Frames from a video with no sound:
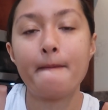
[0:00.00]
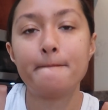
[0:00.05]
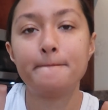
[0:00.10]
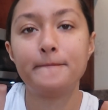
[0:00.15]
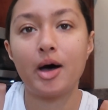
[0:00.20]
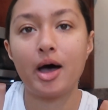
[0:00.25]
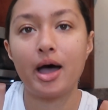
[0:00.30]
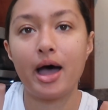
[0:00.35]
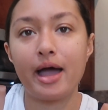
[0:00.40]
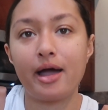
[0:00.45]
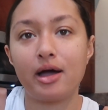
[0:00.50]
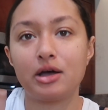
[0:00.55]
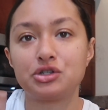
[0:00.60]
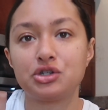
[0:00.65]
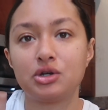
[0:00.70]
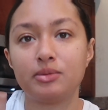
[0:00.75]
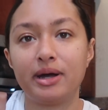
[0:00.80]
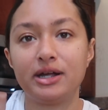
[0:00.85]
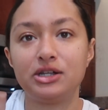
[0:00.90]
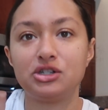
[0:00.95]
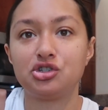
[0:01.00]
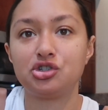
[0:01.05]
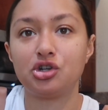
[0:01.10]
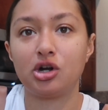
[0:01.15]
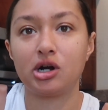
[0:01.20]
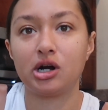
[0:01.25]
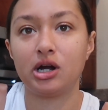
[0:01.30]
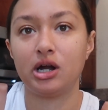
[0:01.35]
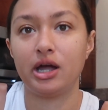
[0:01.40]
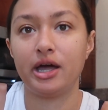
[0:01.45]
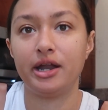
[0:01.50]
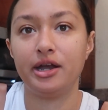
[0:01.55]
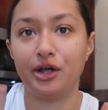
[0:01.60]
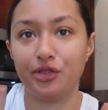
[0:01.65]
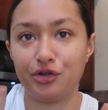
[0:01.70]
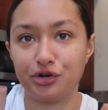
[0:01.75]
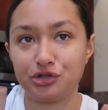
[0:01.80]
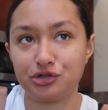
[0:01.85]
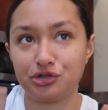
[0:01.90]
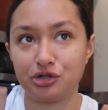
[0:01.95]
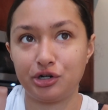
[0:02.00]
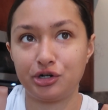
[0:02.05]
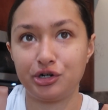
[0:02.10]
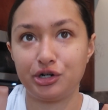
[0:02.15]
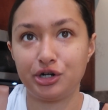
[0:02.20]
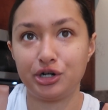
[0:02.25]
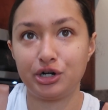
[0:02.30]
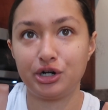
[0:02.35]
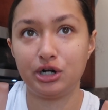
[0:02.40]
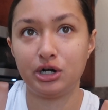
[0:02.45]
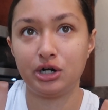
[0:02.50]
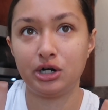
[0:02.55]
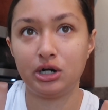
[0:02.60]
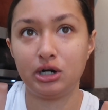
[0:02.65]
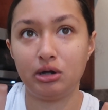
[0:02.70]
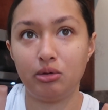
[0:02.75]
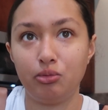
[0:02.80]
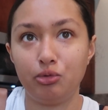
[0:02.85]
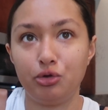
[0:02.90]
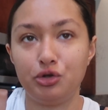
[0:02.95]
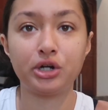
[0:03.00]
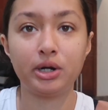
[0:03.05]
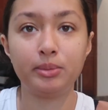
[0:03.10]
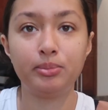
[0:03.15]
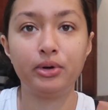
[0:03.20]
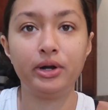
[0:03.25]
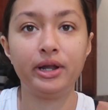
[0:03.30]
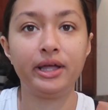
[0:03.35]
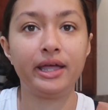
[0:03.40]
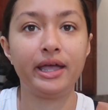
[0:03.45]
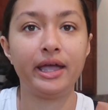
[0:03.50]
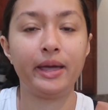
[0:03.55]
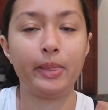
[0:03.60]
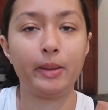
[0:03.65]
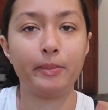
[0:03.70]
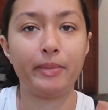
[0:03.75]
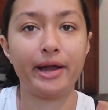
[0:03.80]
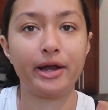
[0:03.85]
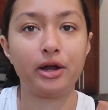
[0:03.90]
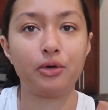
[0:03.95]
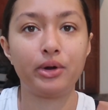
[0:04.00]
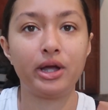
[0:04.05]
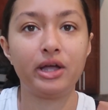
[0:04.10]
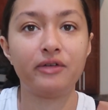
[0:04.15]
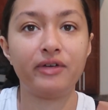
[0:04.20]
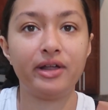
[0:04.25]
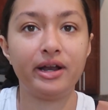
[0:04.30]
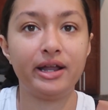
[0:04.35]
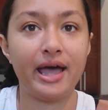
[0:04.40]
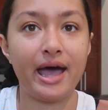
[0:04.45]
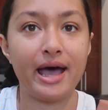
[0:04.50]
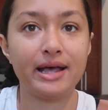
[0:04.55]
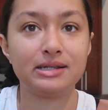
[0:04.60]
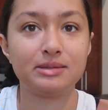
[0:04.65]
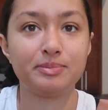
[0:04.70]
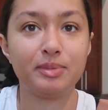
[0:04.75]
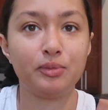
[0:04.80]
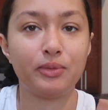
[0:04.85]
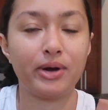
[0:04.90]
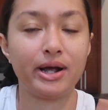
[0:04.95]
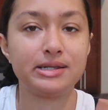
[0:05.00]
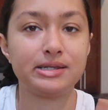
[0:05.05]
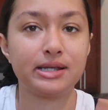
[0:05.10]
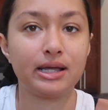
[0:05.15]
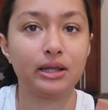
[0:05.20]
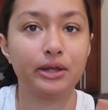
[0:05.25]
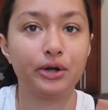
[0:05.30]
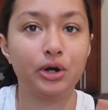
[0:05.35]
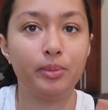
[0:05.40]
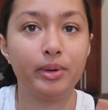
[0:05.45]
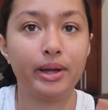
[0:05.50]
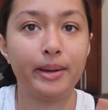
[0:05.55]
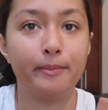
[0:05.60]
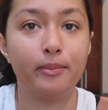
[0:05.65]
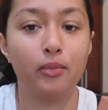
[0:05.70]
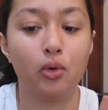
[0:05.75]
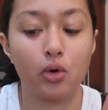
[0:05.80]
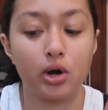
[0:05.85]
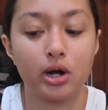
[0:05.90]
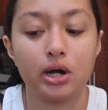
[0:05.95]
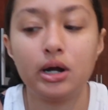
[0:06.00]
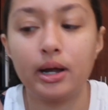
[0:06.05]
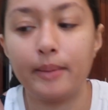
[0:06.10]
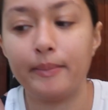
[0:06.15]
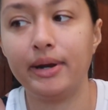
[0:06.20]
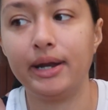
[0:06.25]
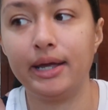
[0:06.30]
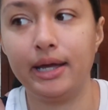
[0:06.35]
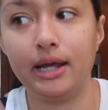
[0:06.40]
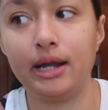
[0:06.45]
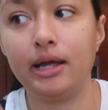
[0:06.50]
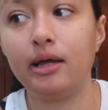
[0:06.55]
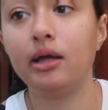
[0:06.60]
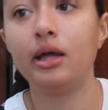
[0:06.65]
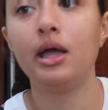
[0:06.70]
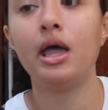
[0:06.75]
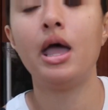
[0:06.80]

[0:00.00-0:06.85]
but I also might start another starter. You started putting it in the microwave and it has been rising a little bit more. I'm gonna get it.